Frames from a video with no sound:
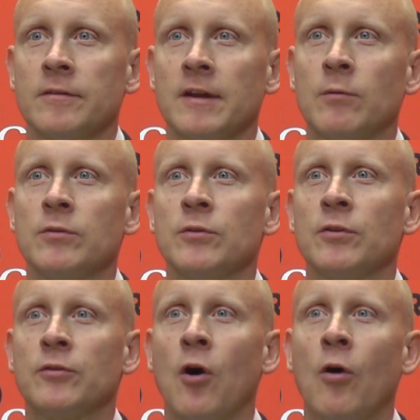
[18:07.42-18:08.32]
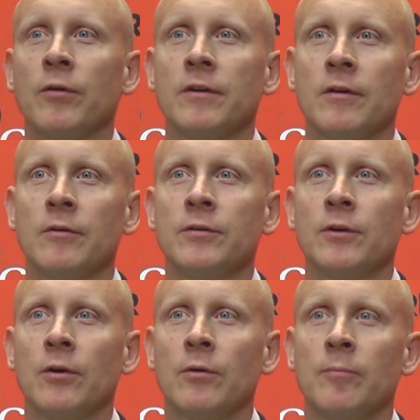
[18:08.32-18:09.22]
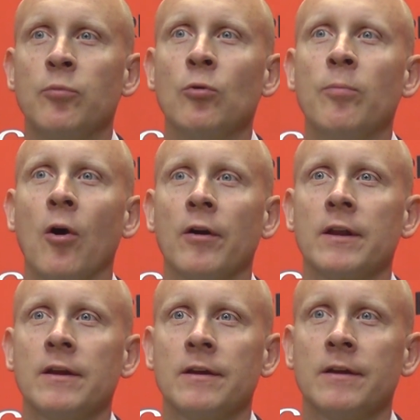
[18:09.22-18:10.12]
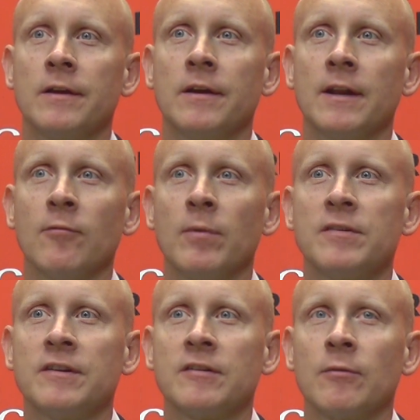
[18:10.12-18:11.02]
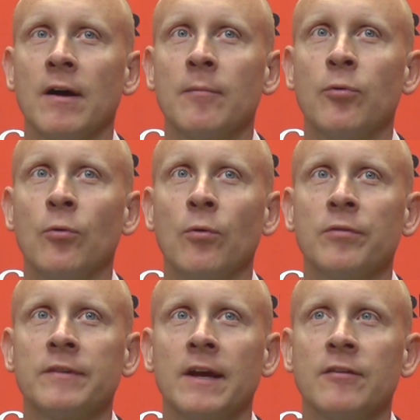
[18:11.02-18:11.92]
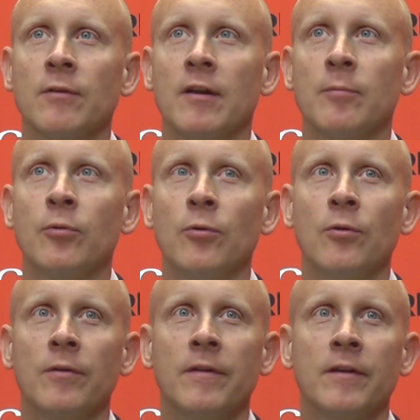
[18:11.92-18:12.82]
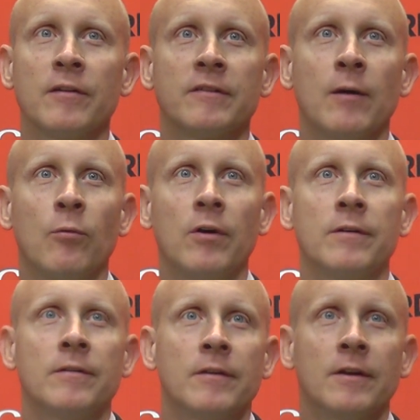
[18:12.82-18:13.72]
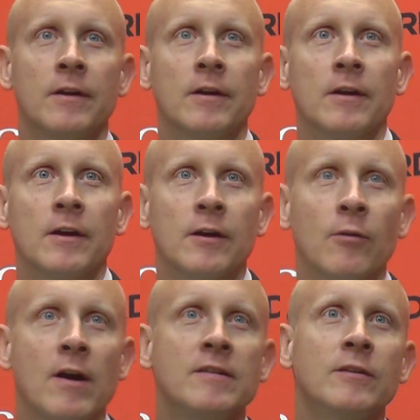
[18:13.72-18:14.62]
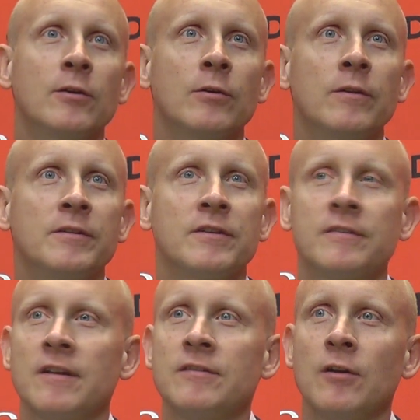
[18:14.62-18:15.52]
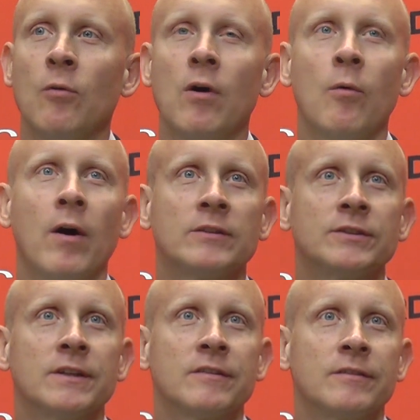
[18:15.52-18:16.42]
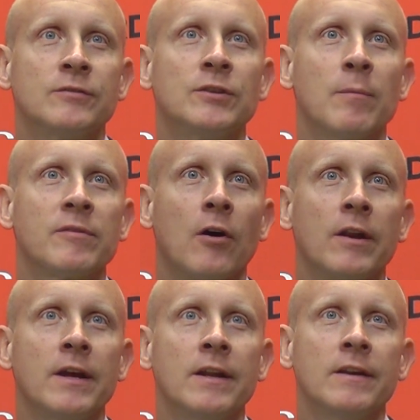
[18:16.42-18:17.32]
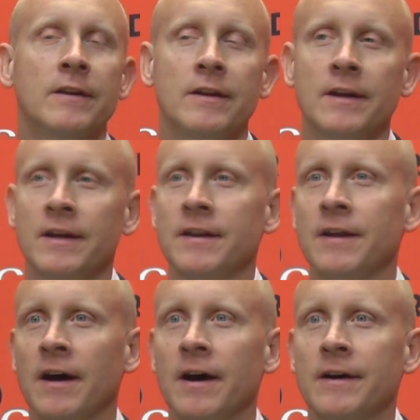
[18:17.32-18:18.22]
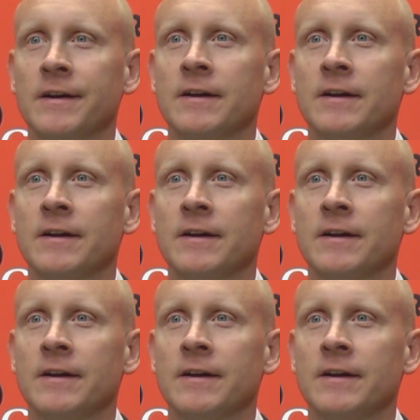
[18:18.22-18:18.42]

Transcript: like when you're an adult, you know, and you go to a pool party, and everybody sits around a pool, stands around a pool, and then there's that one crazy dude that just says, you know what, watch this, and jumps on in, and